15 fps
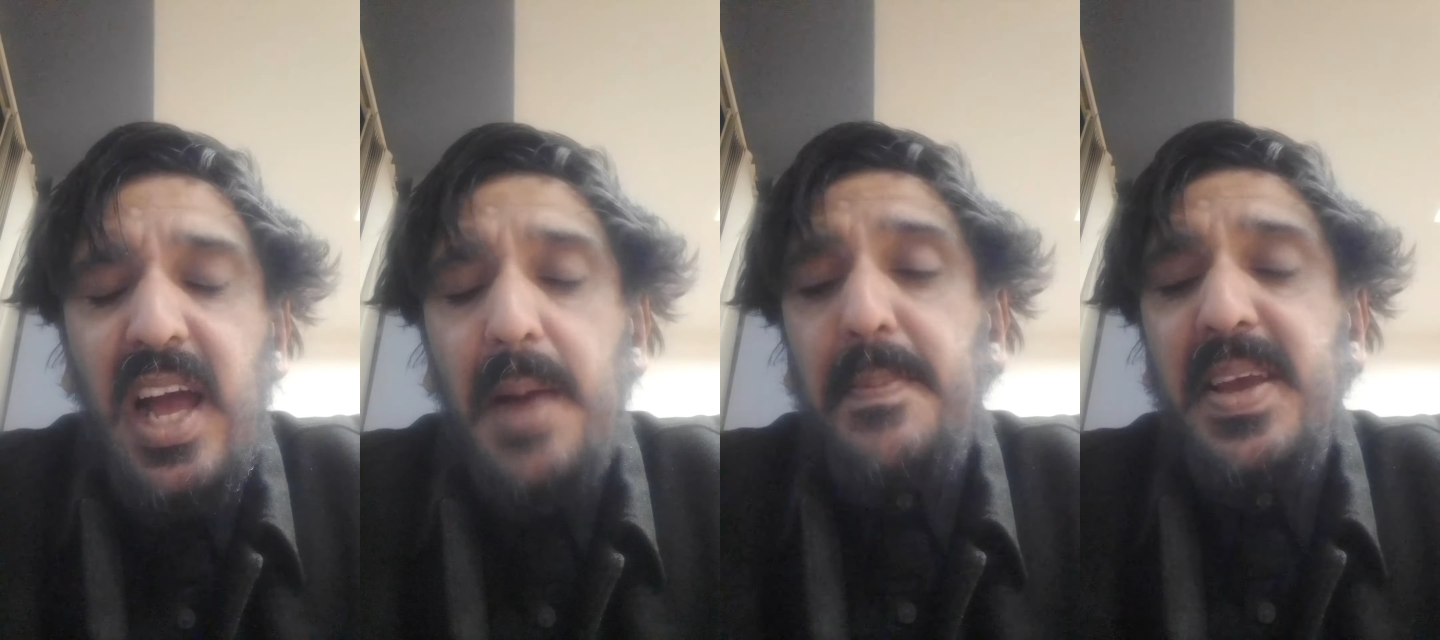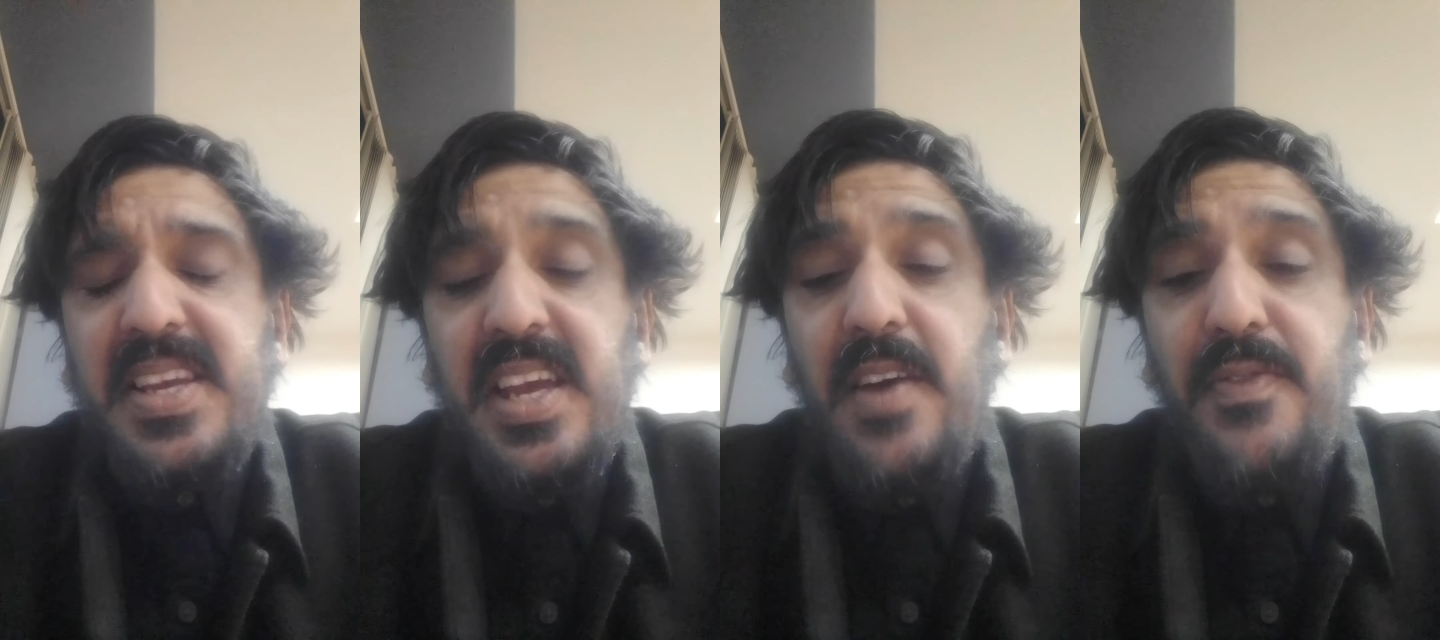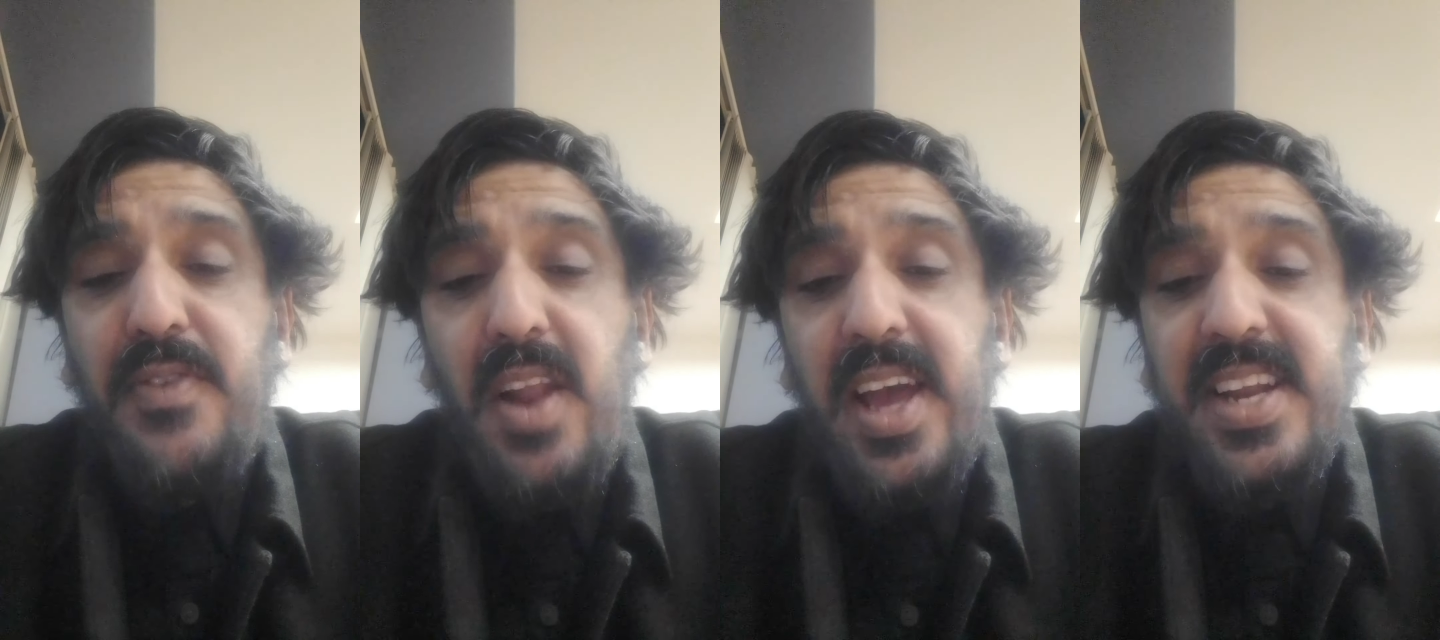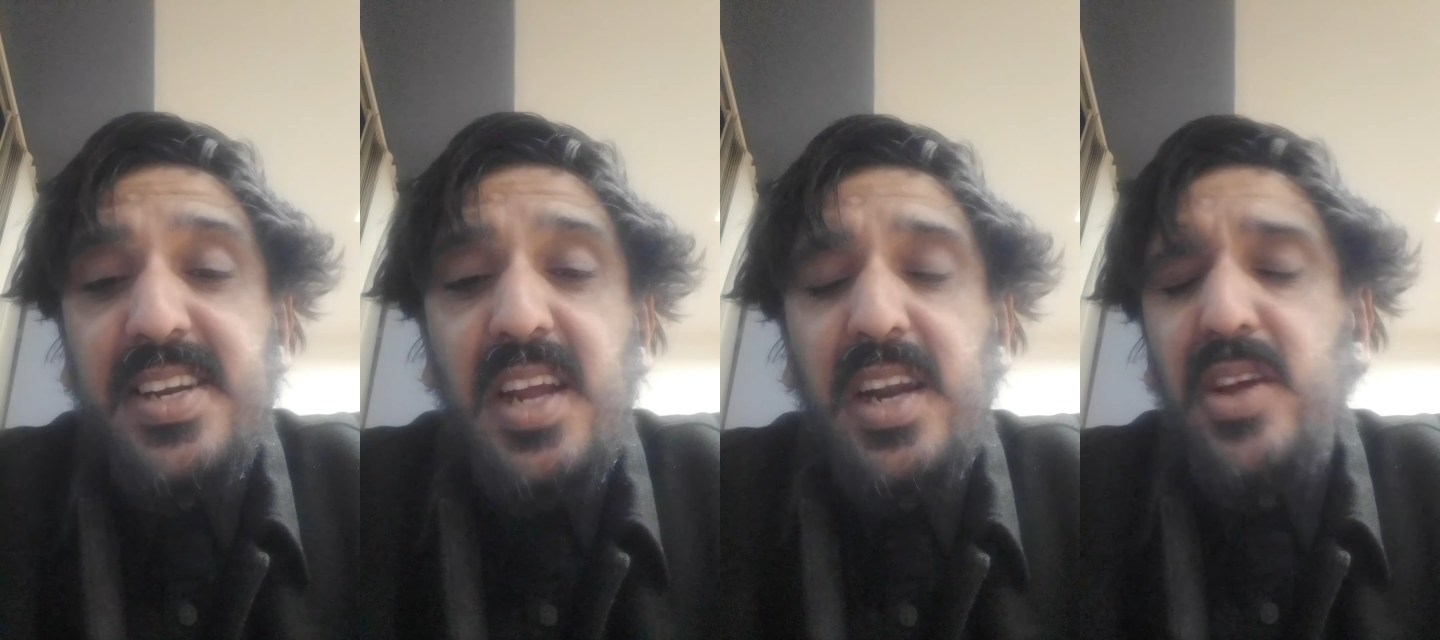and make it a
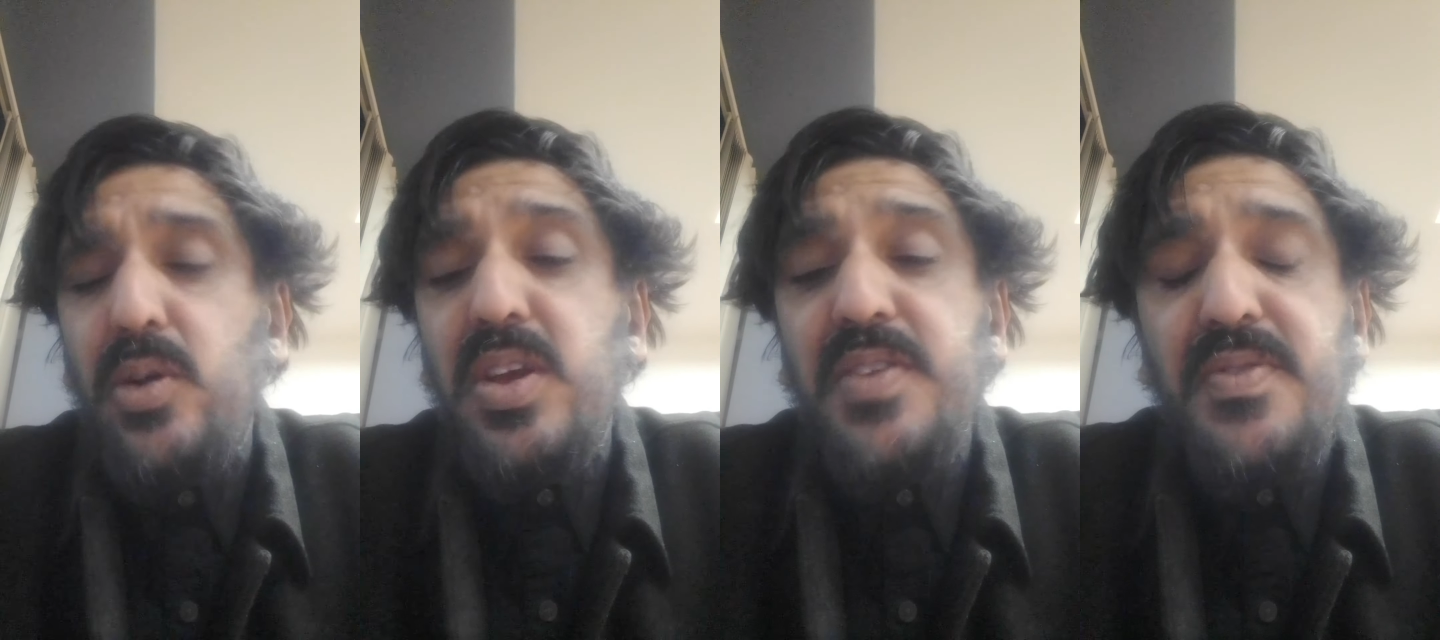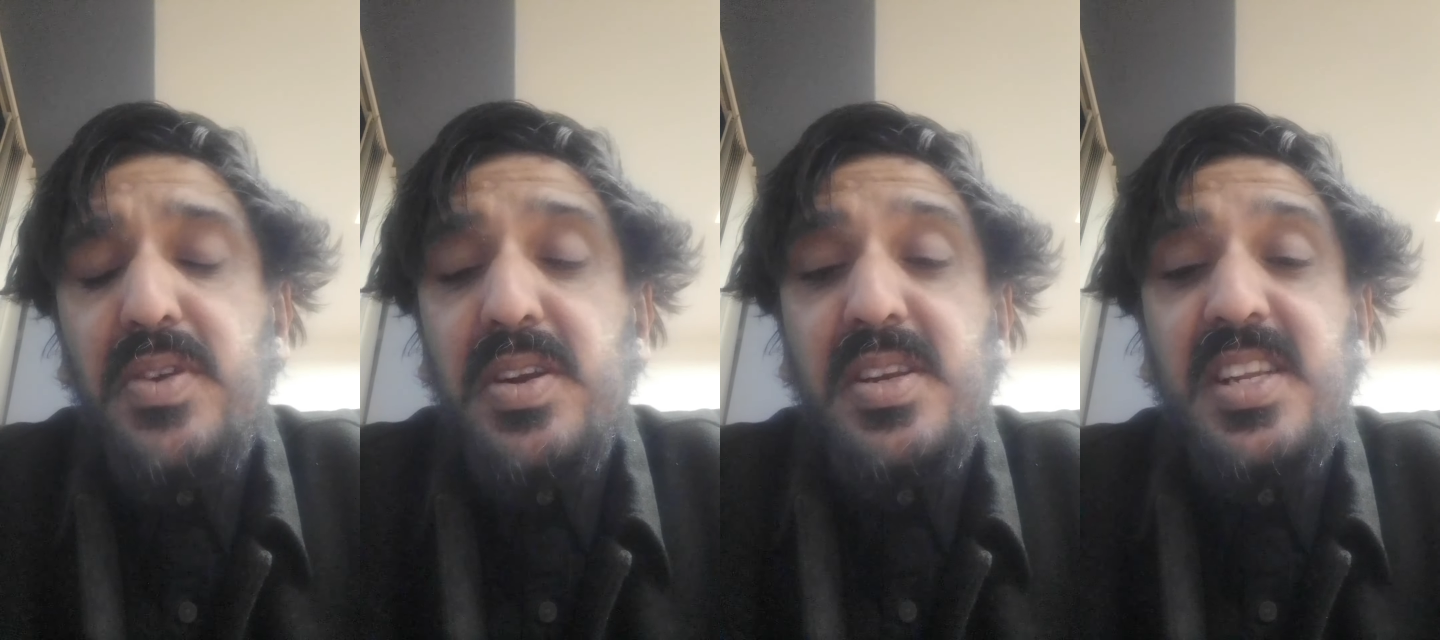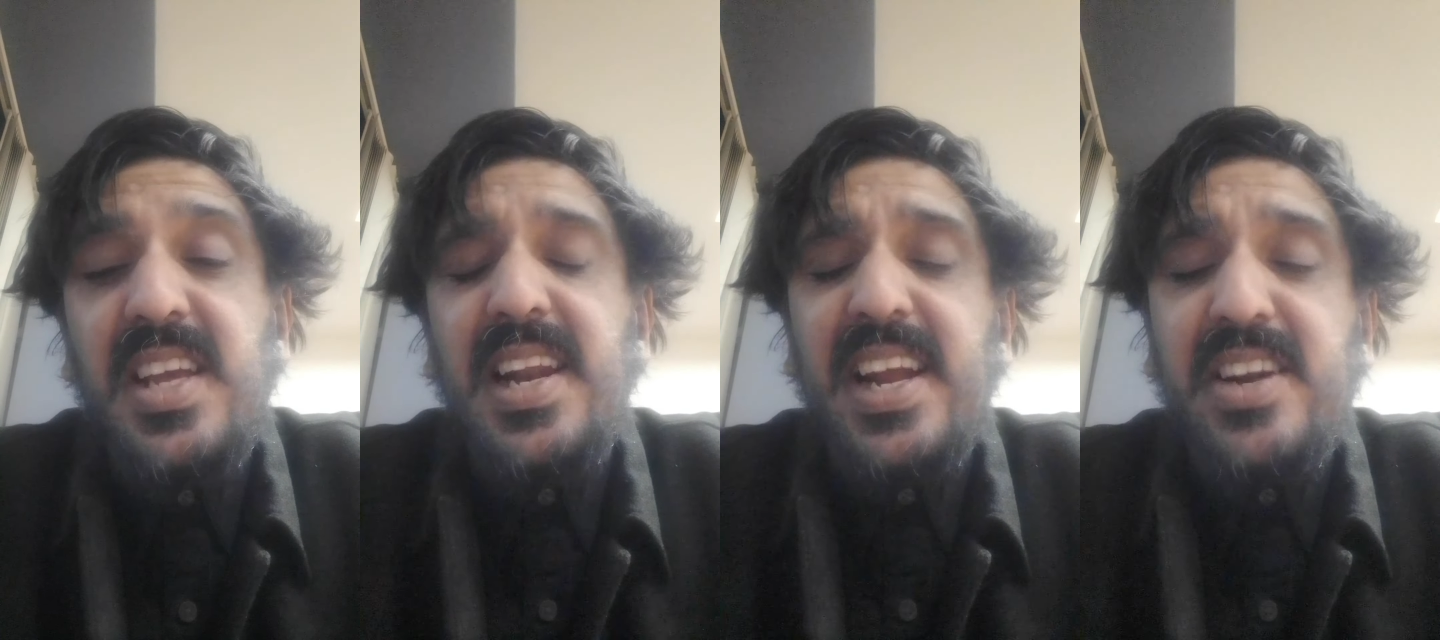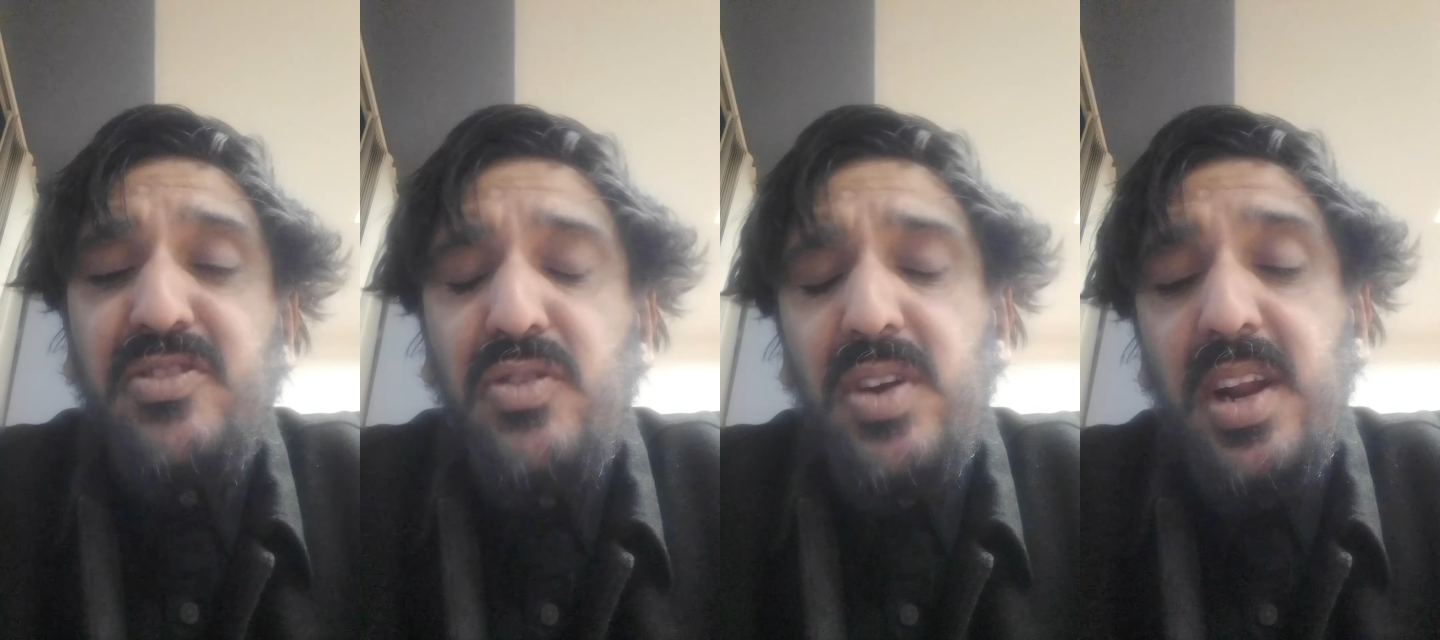flying dud. Even the
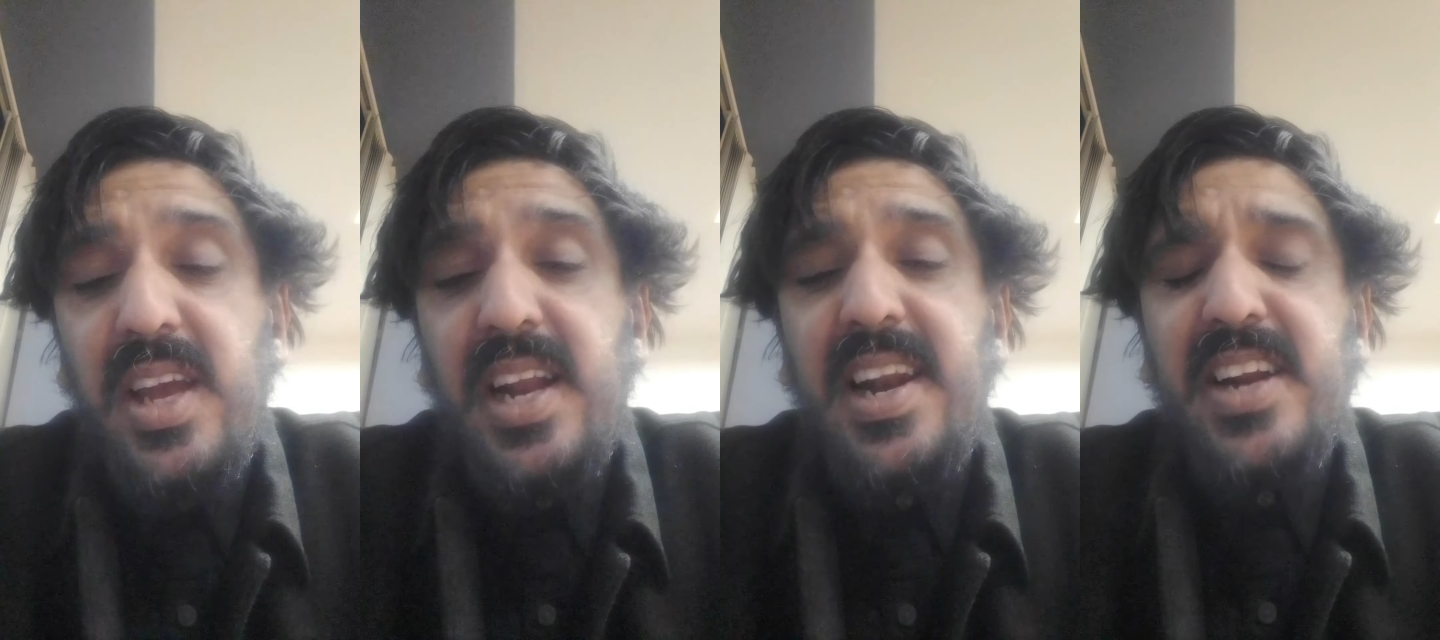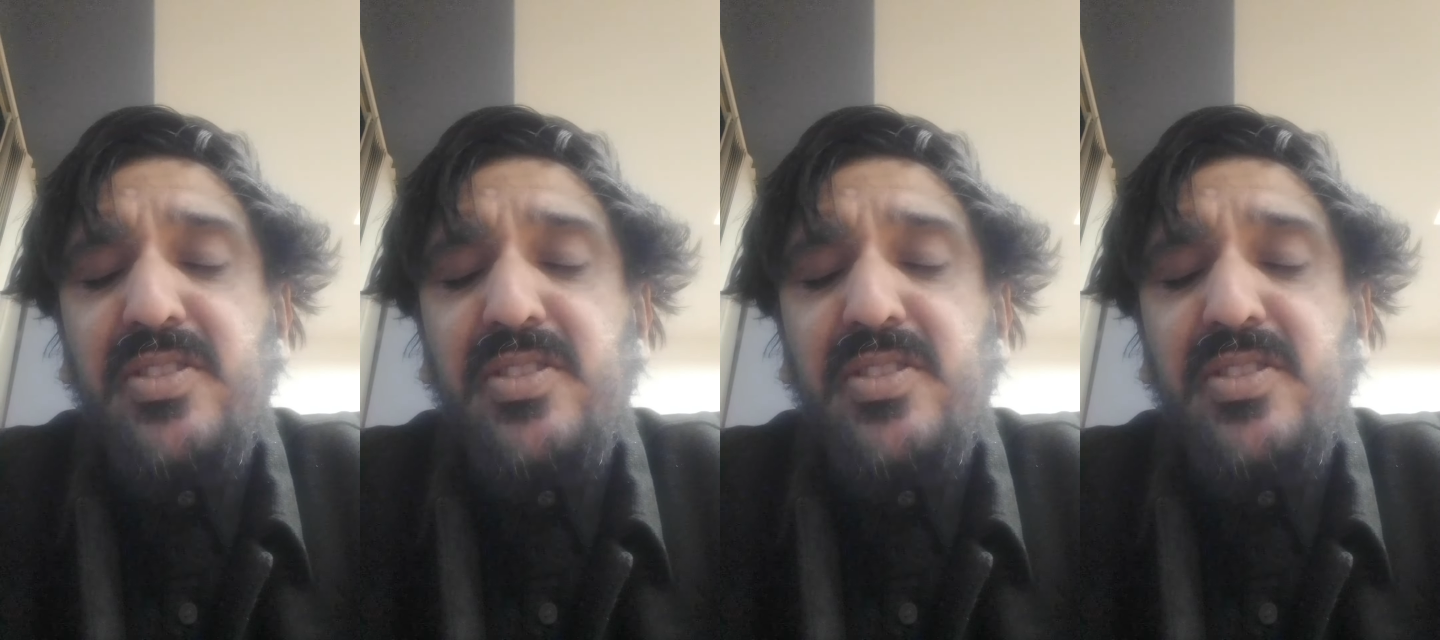electric